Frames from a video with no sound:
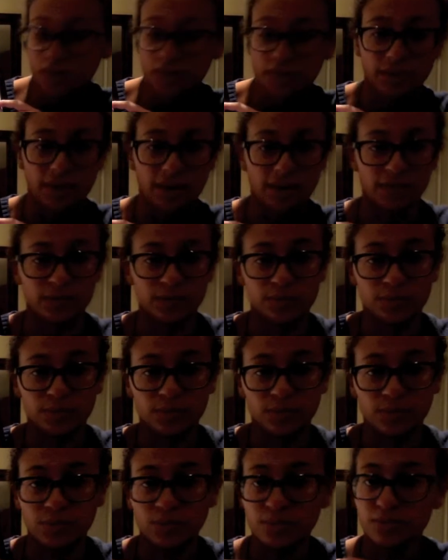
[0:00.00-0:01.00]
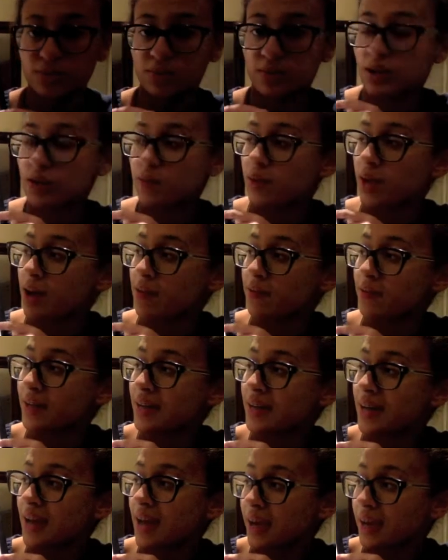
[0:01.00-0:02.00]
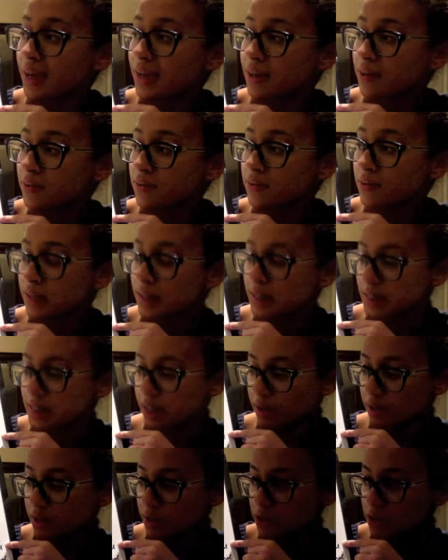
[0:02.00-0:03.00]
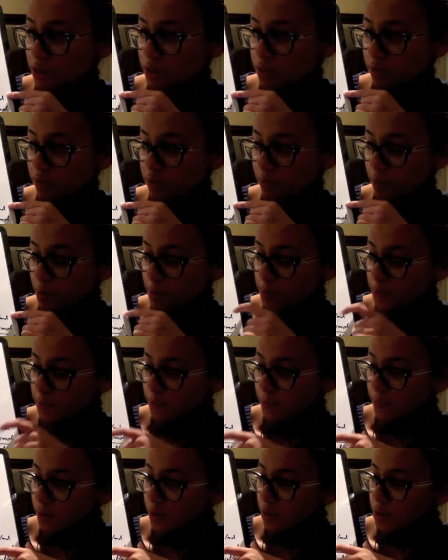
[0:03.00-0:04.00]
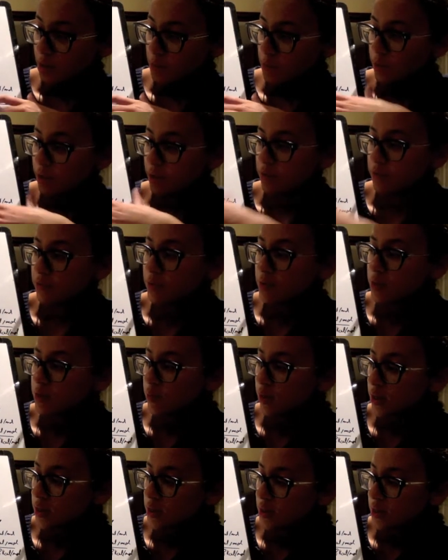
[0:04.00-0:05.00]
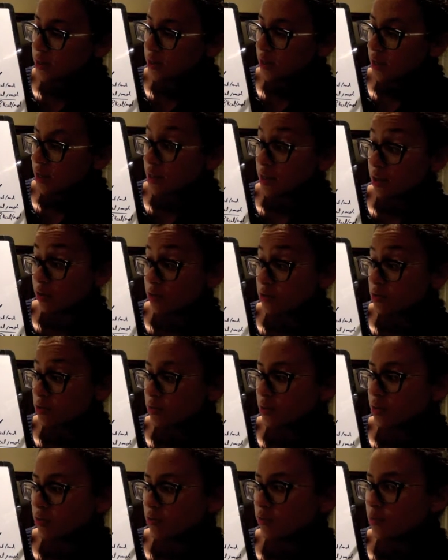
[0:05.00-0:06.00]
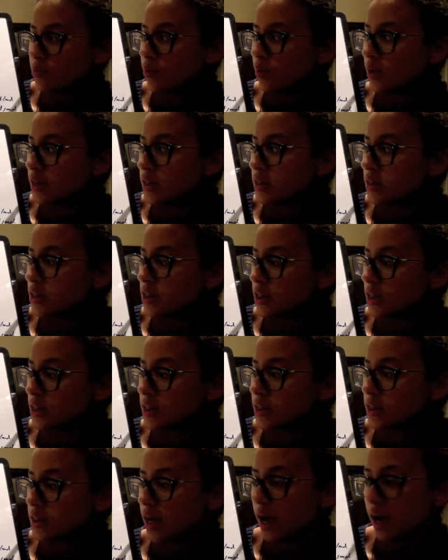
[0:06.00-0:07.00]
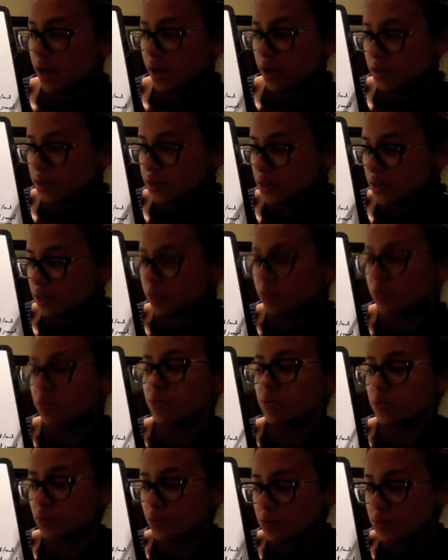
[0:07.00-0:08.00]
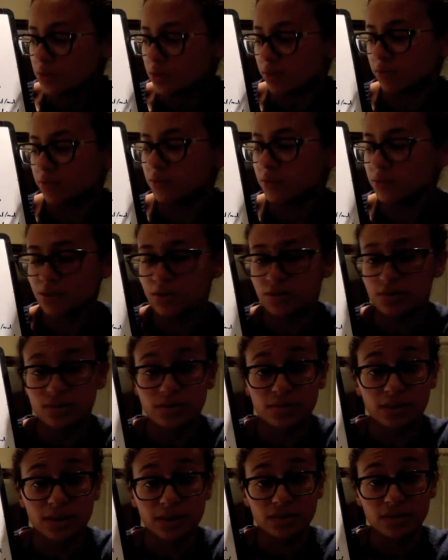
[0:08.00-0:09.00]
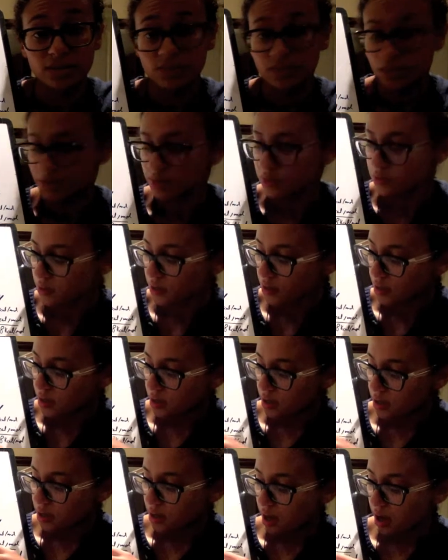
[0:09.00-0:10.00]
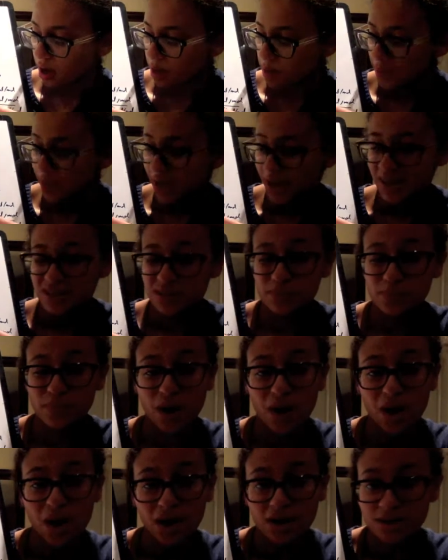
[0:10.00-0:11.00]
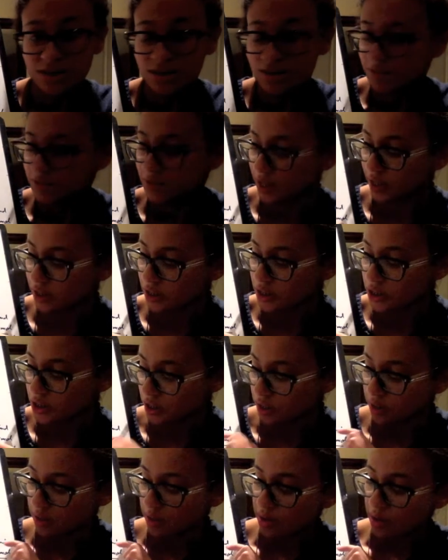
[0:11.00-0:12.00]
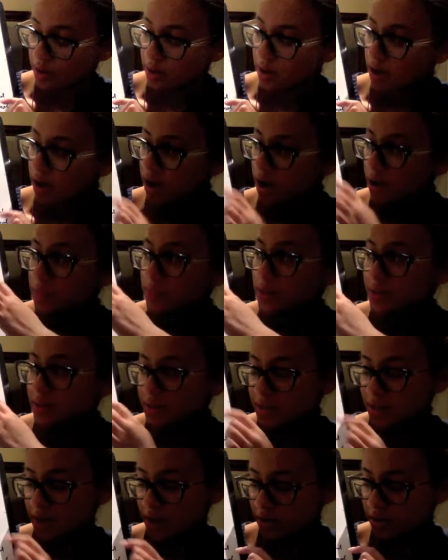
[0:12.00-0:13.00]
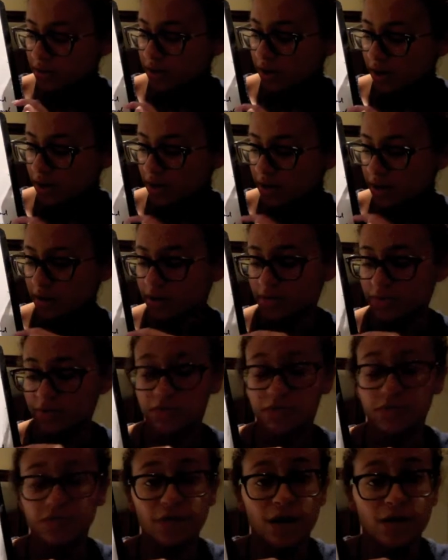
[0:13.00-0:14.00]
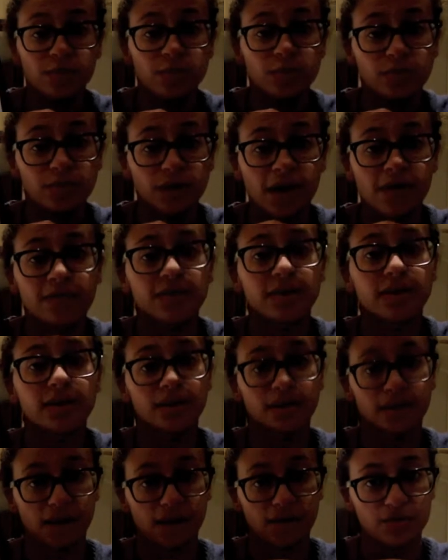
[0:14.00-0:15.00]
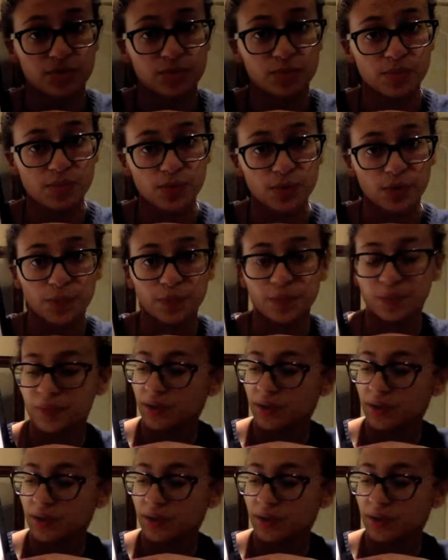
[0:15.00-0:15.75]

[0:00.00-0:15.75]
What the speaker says: kilocalories per mole. So here we have a negative delta G, right? But if we wanted, and then also if we wanted to just take the glucose and the fructose to make sucrose, that has a positive delta G, because it's endergonic, of 5.5 kilocalories per mole.